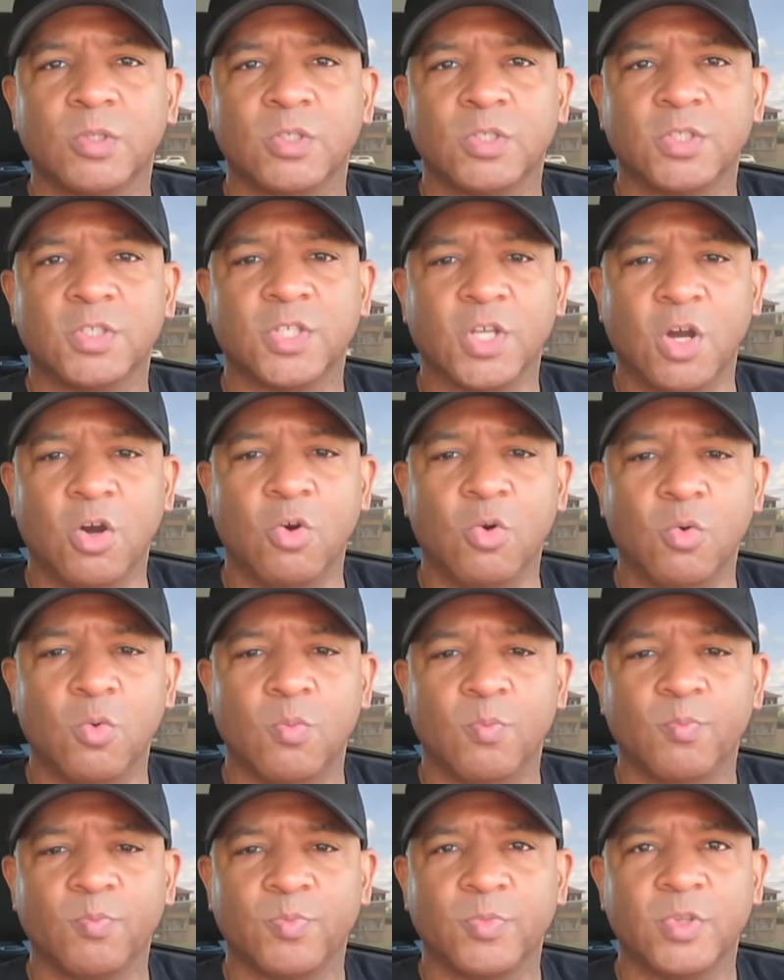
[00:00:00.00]
So
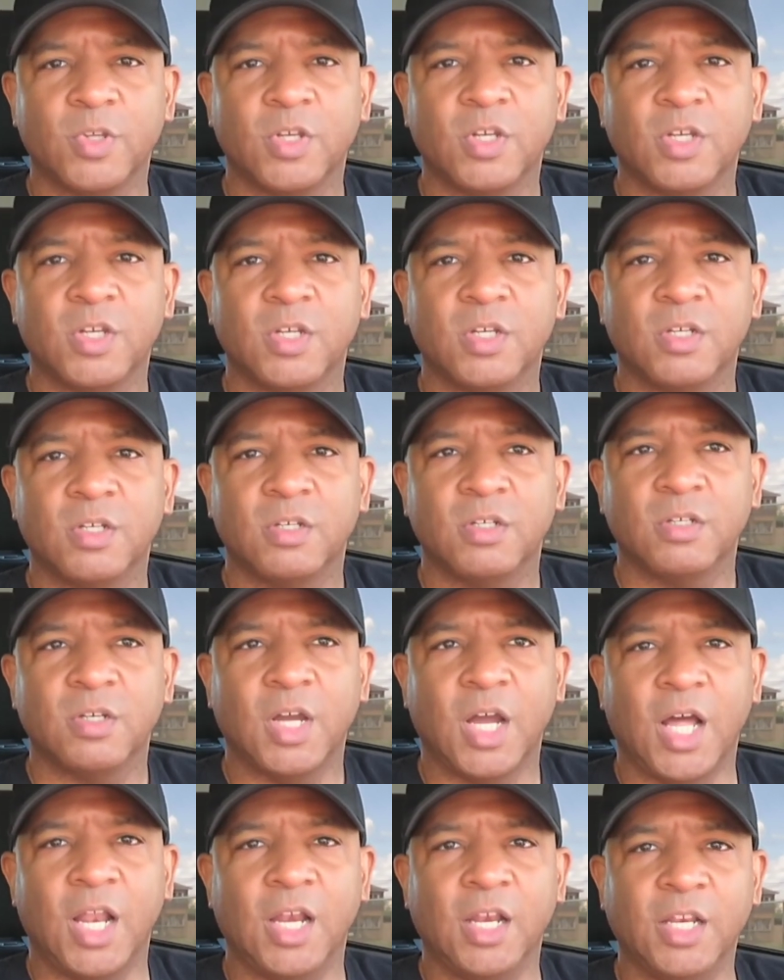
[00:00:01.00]

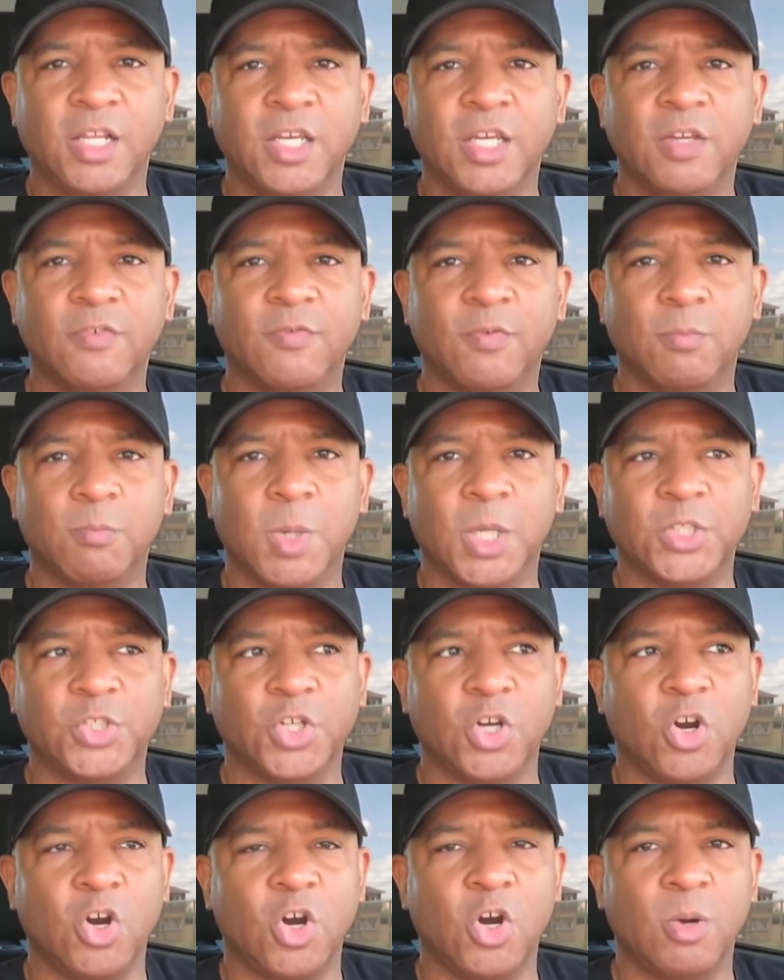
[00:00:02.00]
I leave my
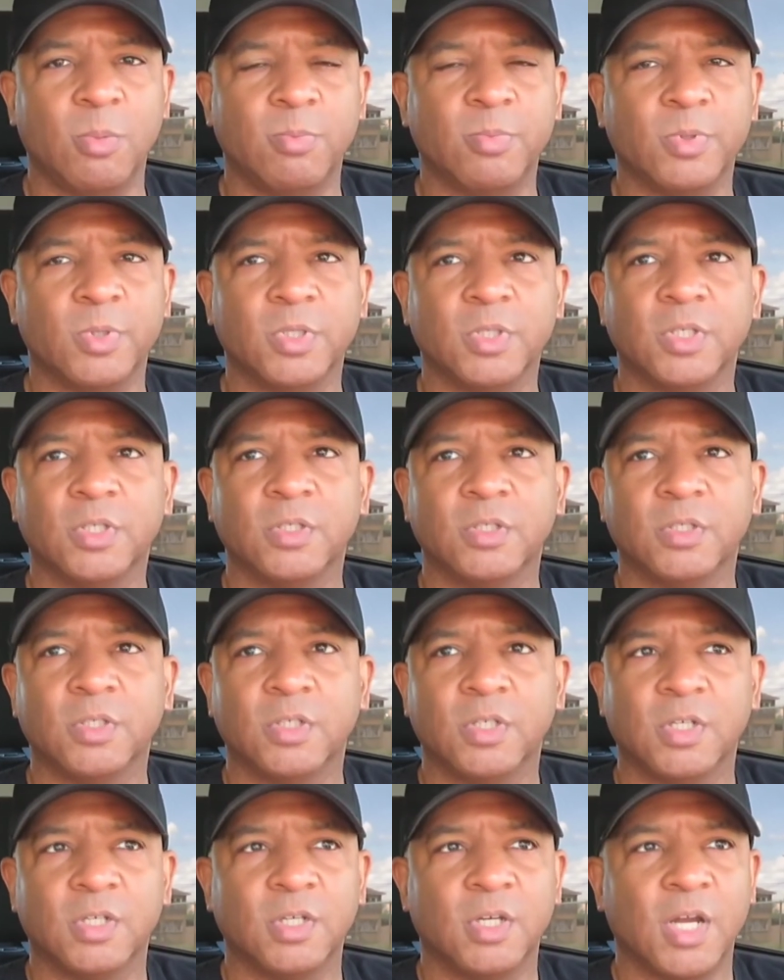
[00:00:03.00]
job,
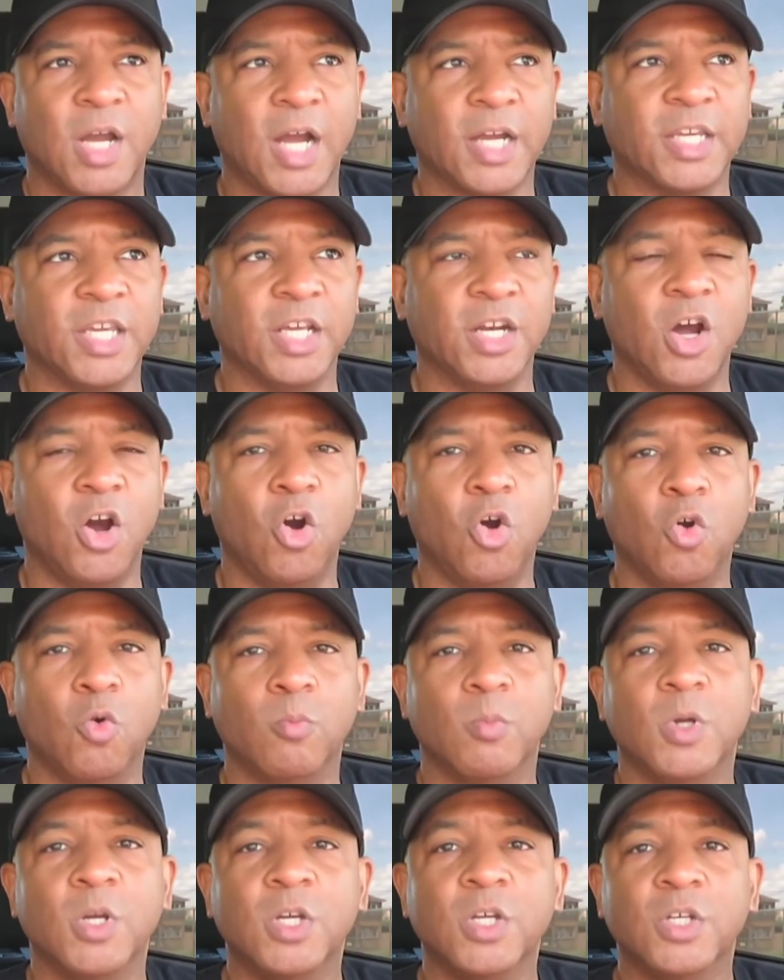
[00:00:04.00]
I get home.
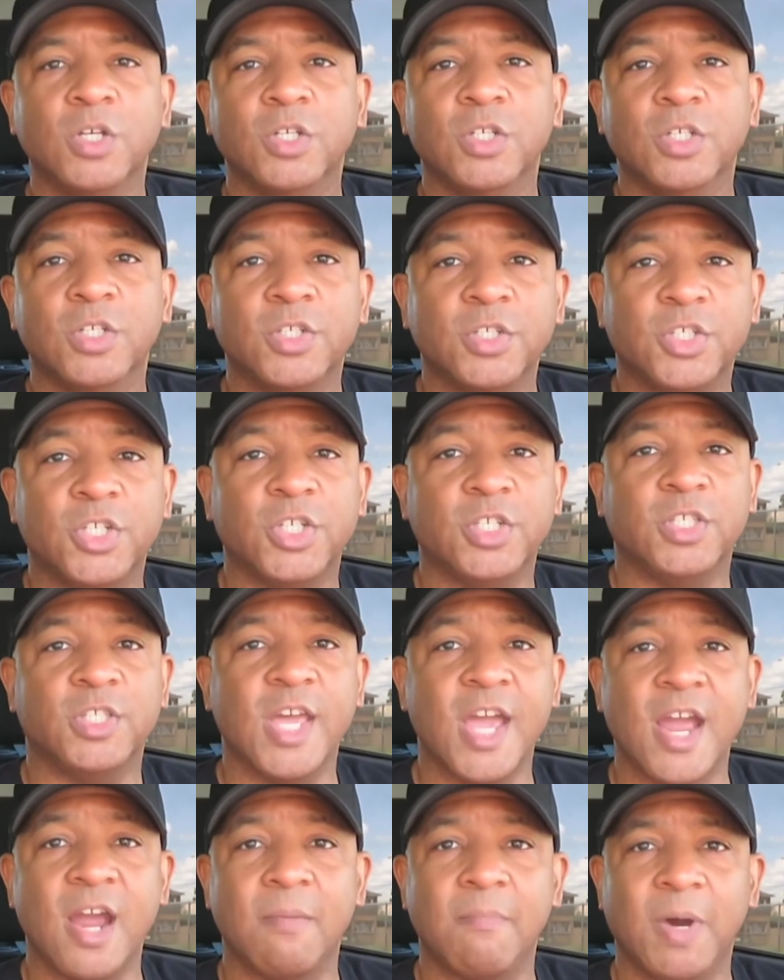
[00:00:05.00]
She's
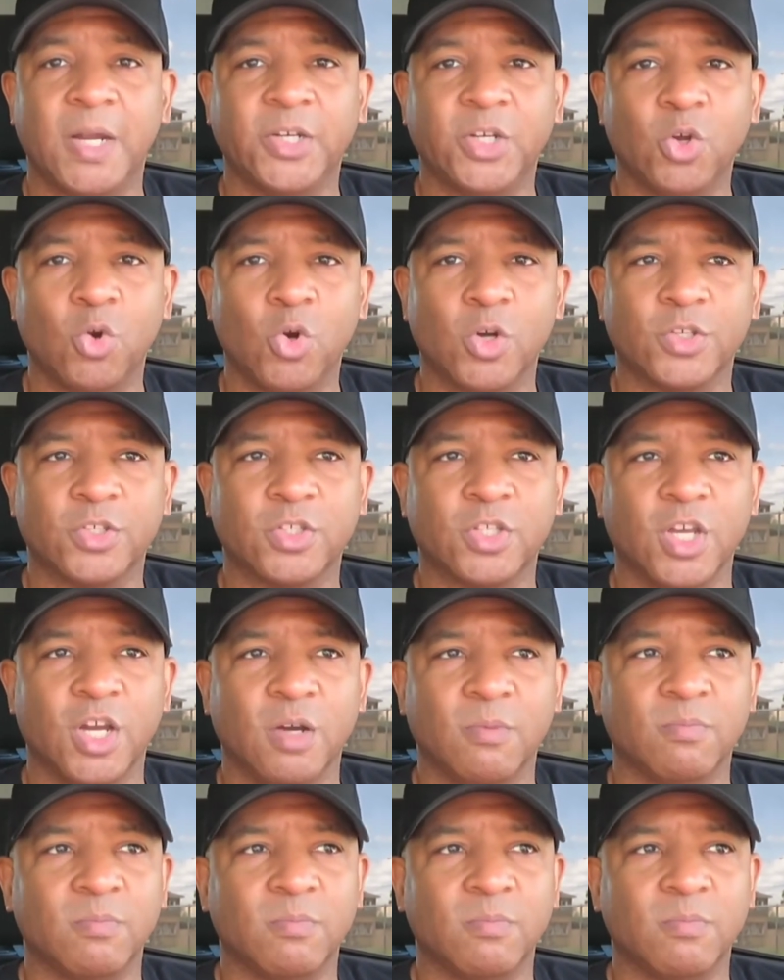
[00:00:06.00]
there at my doorstep.